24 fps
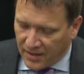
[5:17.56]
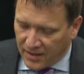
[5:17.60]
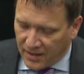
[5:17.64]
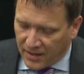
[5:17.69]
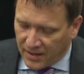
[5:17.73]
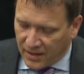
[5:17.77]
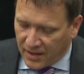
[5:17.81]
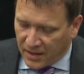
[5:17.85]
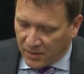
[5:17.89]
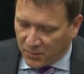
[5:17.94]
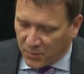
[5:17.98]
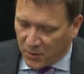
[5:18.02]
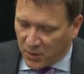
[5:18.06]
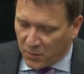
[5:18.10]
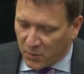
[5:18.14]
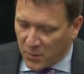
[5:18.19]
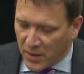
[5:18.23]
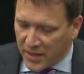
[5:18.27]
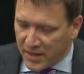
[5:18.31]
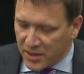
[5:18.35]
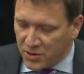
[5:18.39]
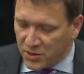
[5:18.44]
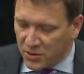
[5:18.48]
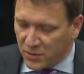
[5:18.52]
uh, with a
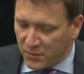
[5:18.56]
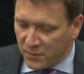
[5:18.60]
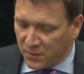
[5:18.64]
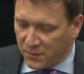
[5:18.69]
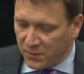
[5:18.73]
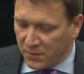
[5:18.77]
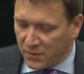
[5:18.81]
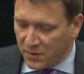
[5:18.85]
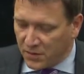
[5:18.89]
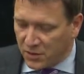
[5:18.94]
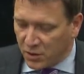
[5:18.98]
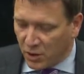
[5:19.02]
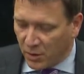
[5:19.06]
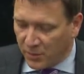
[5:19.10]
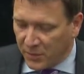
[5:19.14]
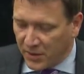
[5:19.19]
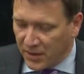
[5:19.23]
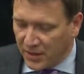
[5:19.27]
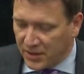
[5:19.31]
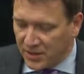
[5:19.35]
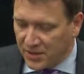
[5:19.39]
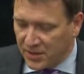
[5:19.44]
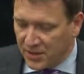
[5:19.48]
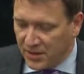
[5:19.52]
range of
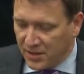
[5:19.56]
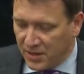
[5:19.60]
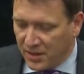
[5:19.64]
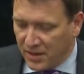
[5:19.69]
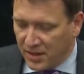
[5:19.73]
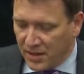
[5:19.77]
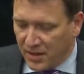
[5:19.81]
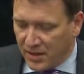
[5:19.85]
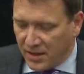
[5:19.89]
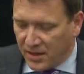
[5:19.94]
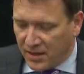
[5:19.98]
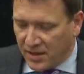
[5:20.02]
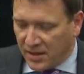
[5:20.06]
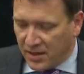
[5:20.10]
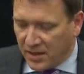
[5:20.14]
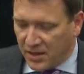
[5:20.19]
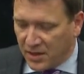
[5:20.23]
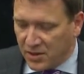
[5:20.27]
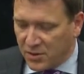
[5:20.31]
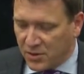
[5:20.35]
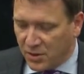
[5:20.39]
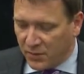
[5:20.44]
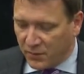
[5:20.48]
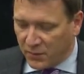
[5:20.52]
topics uh,
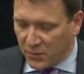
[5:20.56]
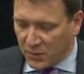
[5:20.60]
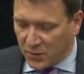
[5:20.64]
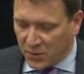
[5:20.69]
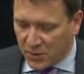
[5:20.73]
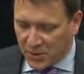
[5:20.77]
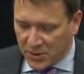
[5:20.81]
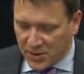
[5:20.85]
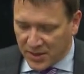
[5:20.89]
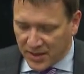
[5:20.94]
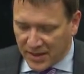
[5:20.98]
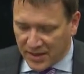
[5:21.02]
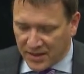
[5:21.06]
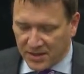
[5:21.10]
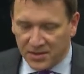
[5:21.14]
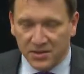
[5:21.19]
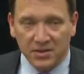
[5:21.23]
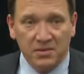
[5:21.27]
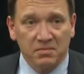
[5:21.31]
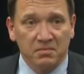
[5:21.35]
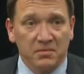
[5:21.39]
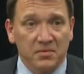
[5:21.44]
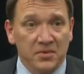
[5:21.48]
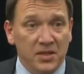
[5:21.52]
as diverse
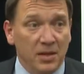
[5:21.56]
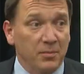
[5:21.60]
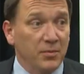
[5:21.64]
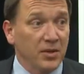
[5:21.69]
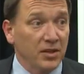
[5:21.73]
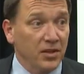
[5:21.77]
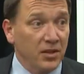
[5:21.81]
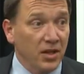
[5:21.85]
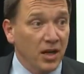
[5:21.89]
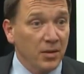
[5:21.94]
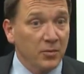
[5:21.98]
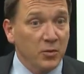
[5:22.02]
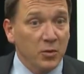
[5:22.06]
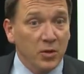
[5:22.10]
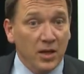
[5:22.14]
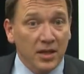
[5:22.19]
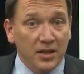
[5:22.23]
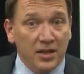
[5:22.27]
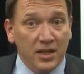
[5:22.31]
as something that I'm quite